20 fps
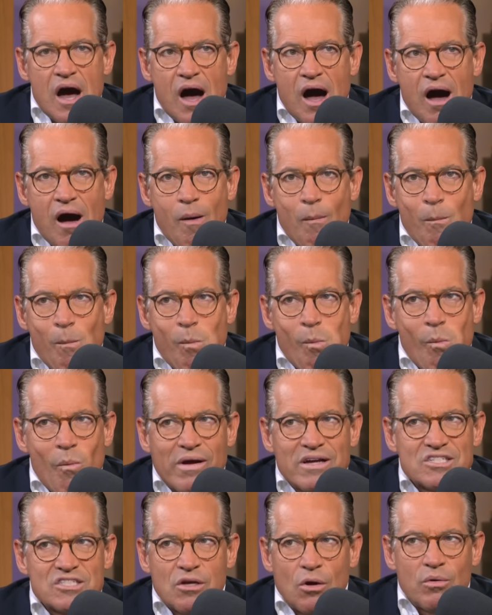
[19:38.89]
Um,
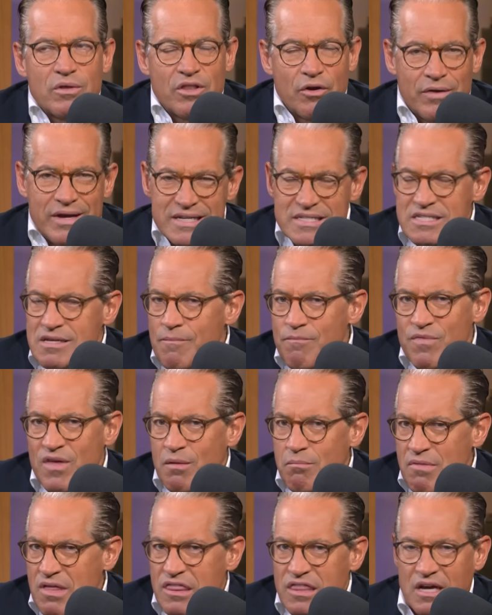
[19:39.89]
so there is
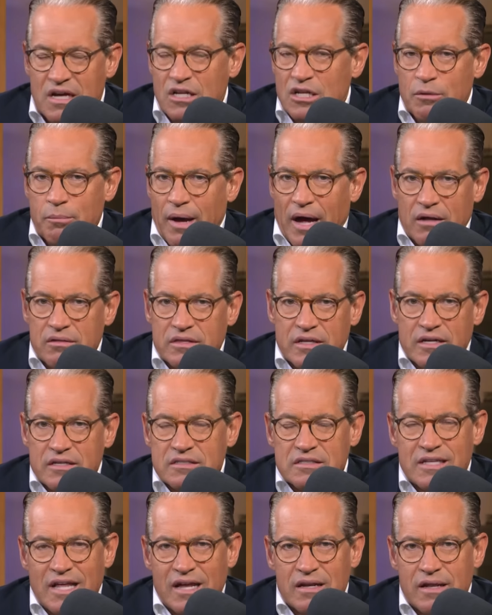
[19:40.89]
something mythical about
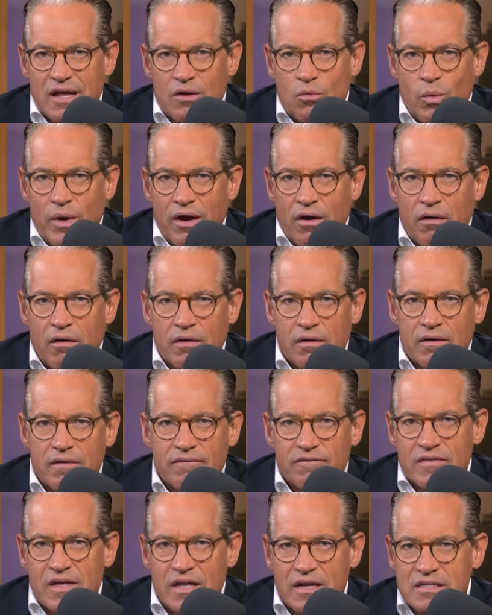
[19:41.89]
this, that, that we are,
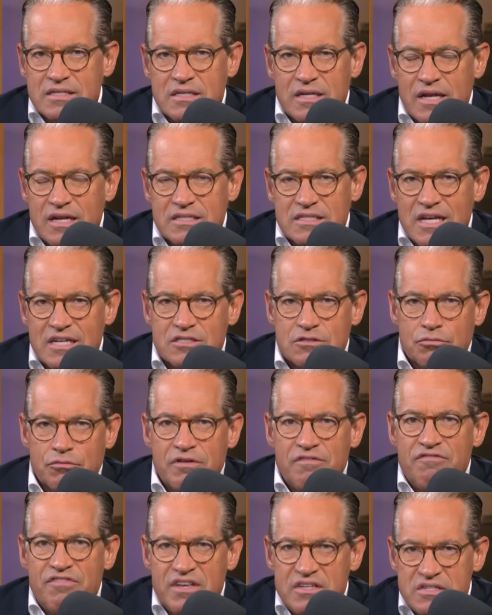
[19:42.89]
in a, in a sense,
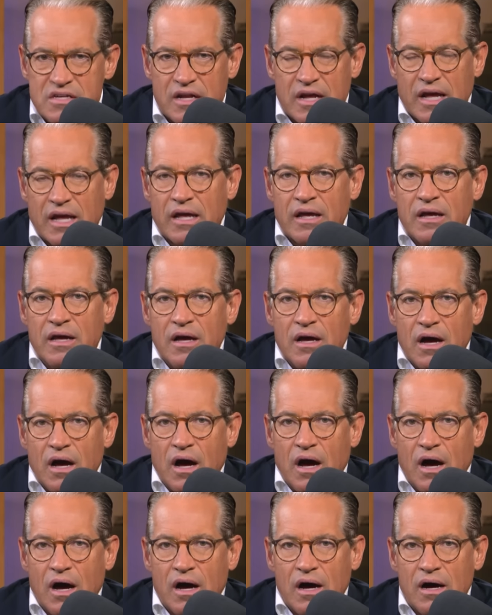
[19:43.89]
revisiting
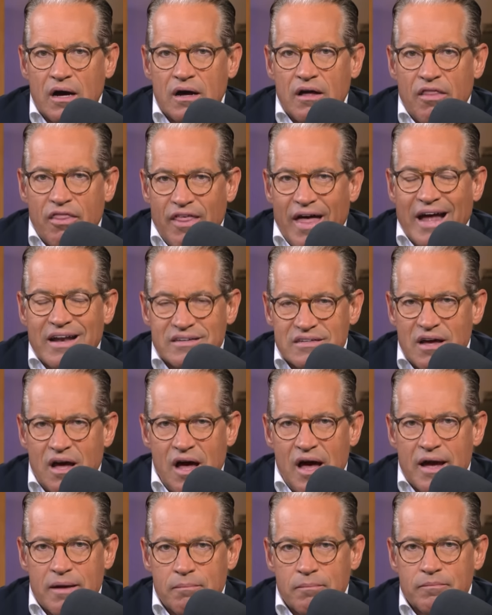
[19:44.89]
uh, that
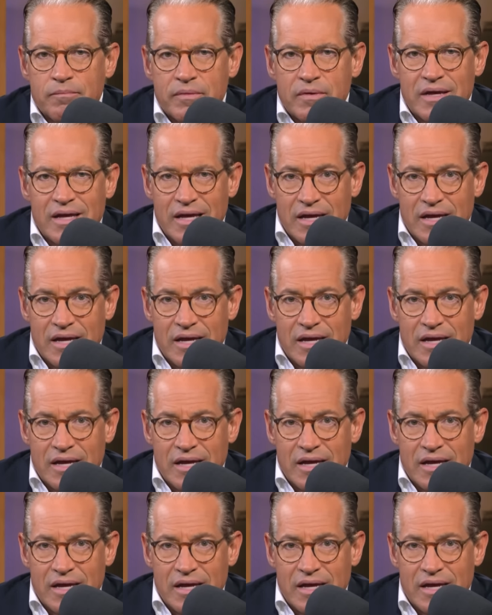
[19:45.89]
time.